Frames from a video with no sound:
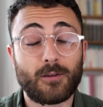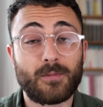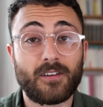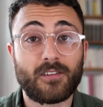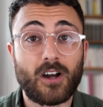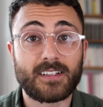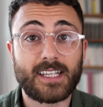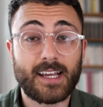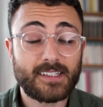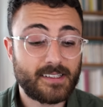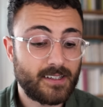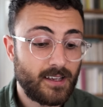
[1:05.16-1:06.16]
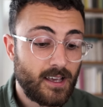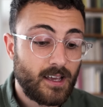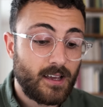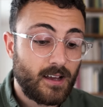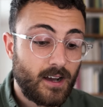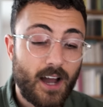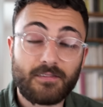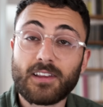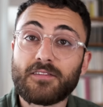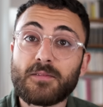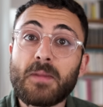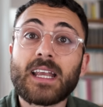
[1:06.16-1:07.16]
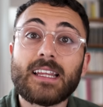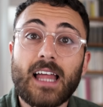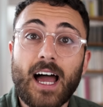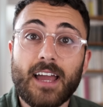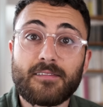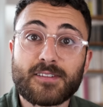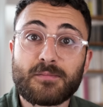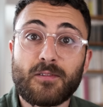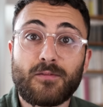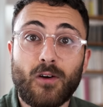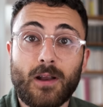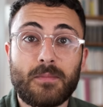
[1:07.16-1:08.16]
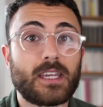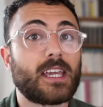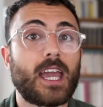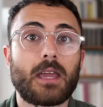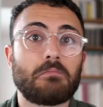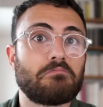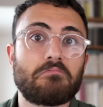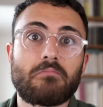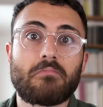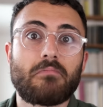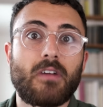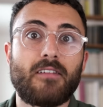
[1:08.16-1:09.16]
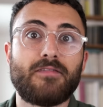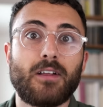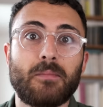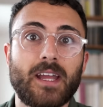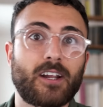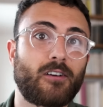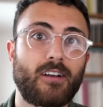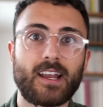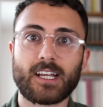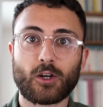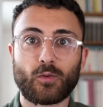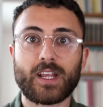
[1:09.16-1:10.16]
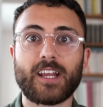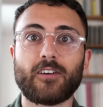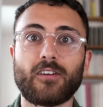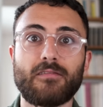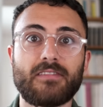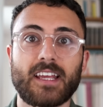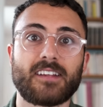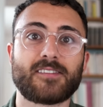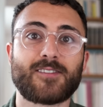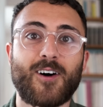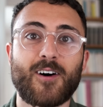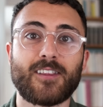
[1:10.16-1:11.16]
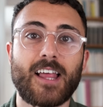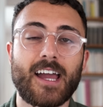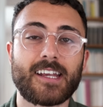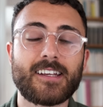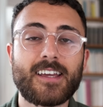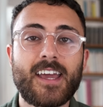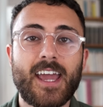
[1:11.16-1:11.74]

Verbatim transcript: bit of context. I've lived many lives before I became a filmmaker and a creator of things online.